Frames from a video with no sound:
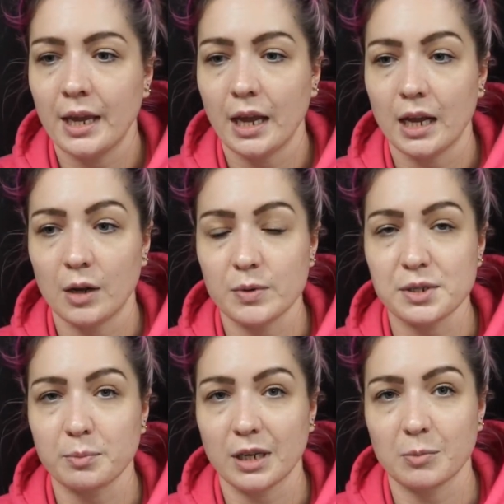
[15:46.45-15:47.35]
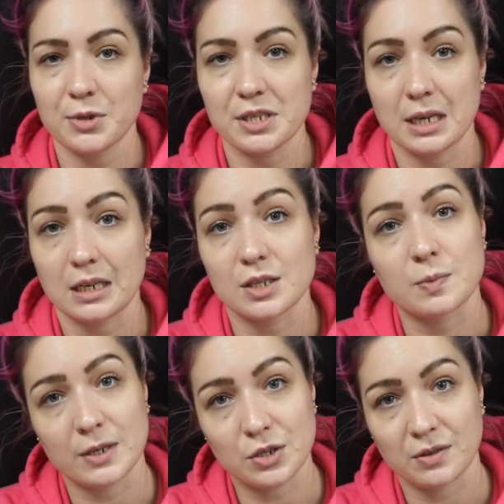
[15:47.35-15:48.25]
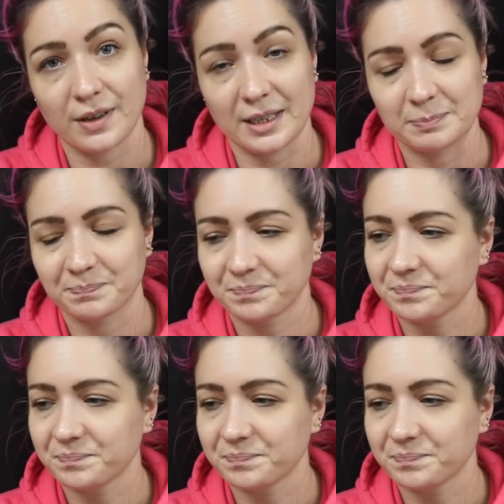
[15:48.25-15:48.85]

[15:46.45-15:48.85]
and it was a big Mercedes Sprinter van.